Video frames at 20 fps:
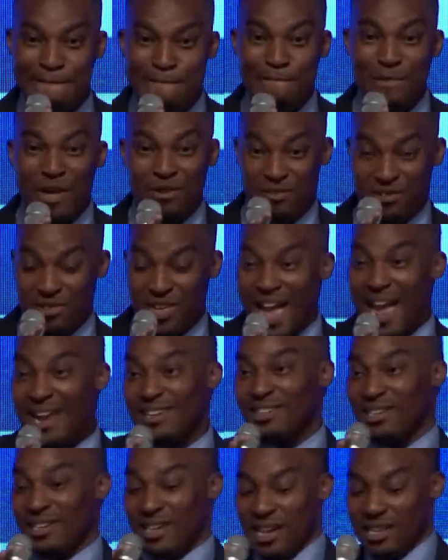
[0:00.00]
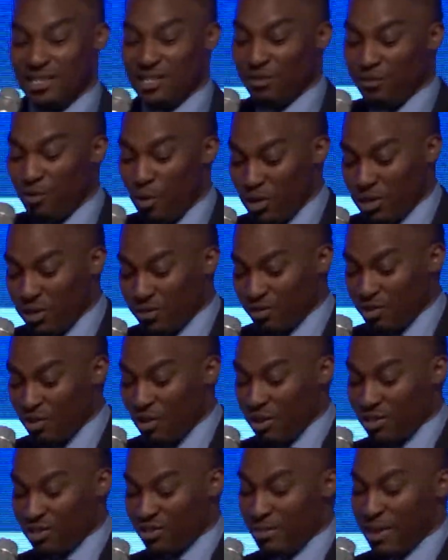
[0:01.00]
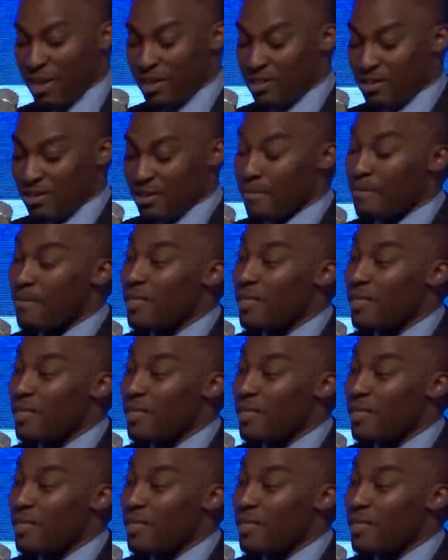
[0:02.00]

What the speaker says: That is the voice of transformation.